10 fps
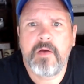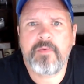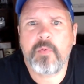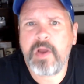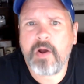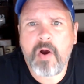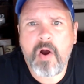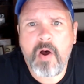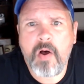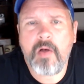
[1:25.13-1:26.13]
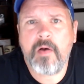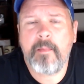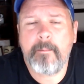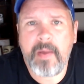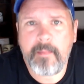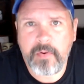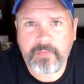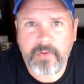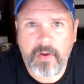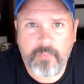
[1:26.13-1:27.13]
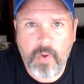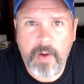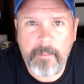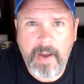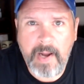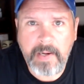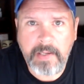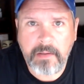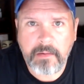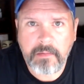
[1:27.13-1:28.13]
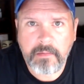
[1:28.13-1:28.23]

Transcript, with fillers: for we are all members of one body.